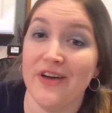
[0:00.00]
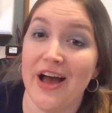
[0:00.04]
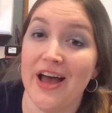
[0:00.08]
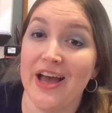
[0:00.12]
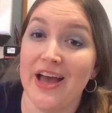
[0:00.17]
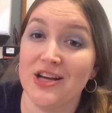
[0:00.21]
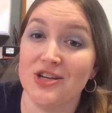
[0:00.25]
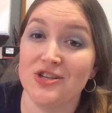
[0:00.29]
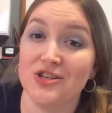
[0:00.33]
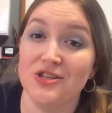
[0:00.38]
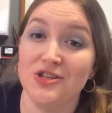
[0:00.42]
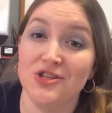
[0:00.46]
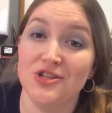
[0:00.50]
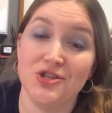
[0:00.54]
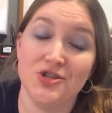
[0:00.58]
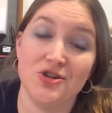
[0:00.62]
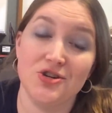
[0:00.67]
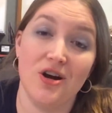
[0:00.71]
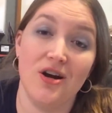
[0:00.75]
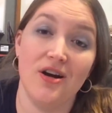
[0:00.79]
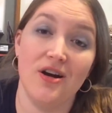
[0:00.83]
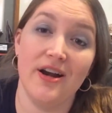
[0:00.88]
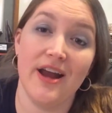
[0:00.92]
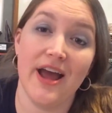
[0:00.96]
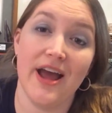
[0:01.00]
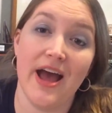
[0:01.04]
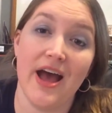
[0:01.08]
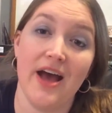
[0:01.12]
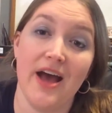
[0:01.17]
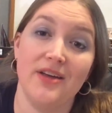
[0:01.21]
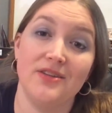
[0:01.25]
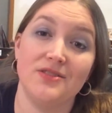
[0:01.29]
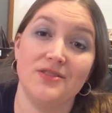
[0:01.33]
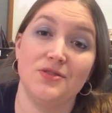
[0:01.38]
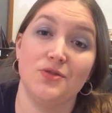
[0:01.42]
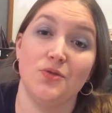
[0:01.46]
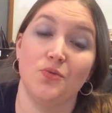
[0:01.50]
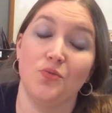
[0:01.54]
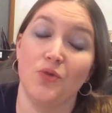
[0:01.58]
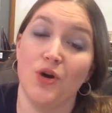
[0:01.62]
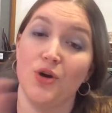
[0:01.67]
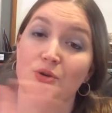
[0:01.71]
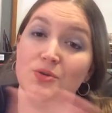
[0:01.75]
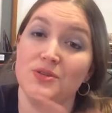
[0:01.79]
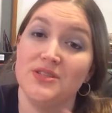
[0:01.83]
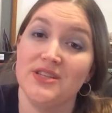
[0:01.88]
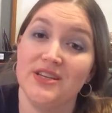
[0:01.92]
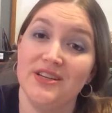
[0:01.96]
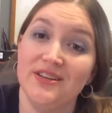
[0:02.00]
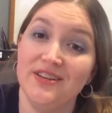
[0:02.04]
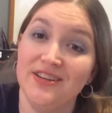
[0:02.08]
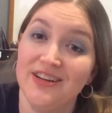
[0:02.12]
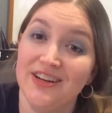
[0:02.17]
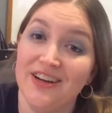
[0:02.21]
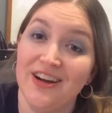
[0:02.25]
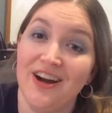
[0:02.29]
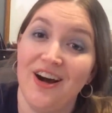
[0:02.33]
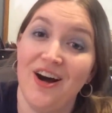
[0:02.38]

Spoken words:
I actually start at the Rosen